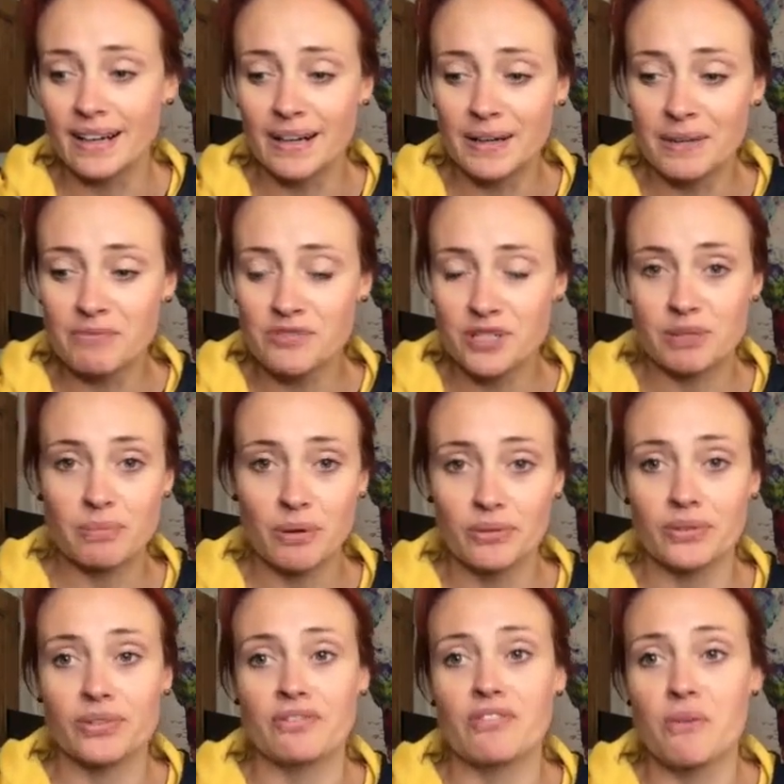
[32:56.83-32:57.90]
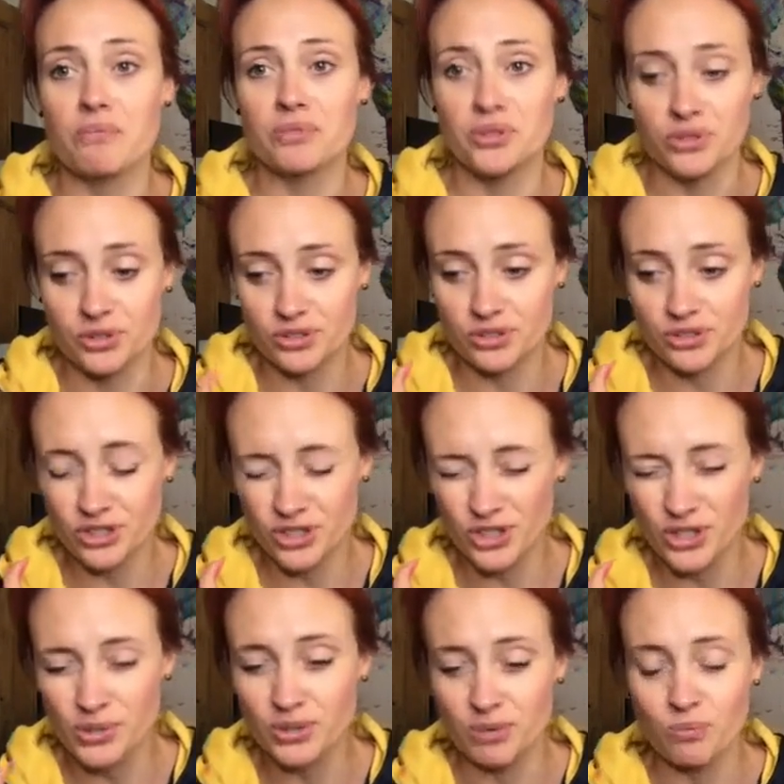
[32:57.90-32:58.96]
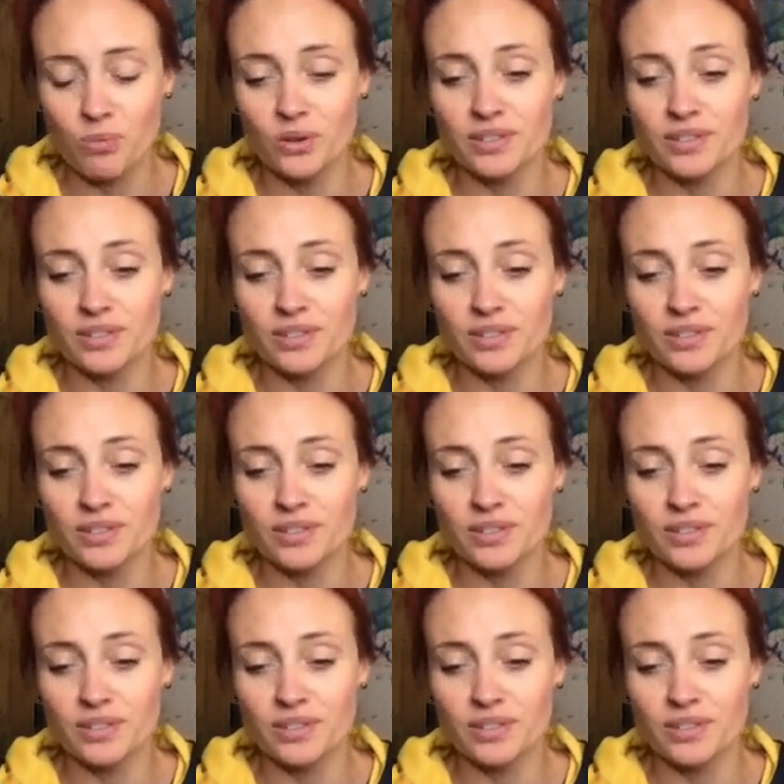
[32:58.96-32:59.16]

response from just using